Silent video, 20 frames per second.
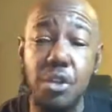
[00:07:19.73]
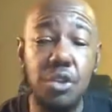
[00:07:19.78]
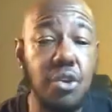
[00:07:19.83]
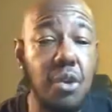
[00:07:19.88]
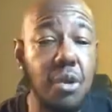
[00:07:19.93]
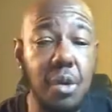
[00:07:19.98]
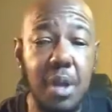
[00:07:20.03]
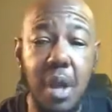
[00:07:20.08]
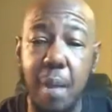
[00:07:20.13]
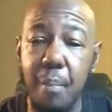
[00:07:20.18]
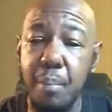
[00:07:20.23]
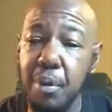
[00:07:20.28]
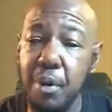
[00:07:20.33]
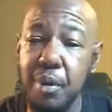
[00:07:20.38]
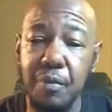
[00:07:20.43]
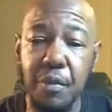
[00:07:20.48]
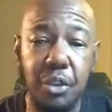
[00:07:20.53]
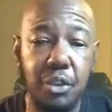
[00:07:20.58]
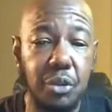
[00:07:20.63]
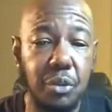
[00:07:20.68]
You're not
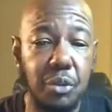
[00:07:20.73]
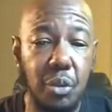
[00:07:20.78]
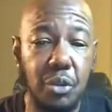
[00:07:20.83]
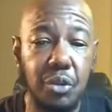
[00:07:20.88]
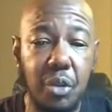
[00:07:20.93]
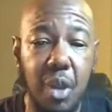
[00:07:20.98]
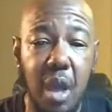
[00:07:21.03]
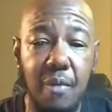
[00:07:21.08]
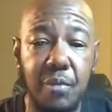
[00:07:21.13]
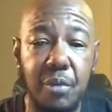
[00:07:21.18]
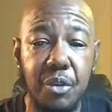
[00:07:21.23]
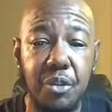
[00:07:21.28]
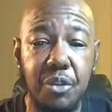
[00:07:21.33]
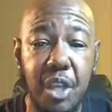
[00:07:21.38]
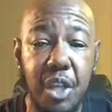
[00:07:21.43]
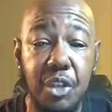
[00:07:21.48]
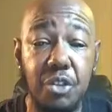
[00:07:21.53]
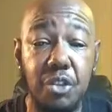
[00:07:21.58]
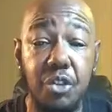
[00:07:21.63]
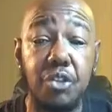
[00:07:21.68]
privy to those
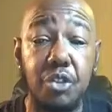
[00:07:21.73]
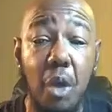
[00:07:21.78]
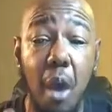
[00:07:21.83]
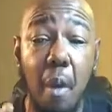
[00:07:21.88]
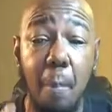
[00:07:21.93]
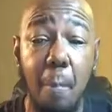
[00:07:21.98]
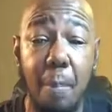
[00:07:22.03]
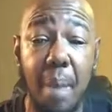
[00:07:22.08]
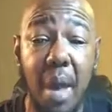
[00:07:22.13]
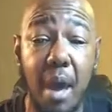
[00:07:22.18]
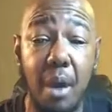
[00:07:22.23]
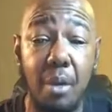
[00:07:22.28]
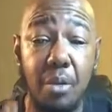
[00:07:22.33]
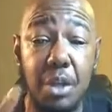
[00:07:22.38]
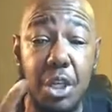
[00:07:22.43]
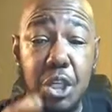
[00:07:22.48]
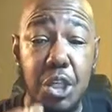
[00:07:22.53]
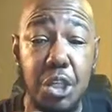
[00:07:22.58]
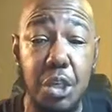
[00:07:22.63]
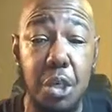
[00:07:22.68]
conversations
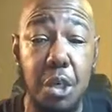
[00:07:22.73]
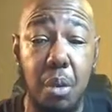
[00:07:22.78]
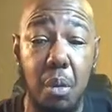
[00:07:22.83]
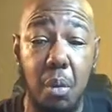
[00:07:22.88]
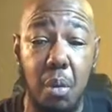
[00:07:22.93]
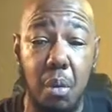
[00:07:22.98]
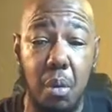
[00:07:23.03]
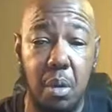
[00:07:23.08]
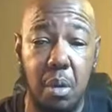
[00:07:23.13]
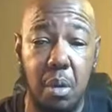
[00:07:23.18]
about you.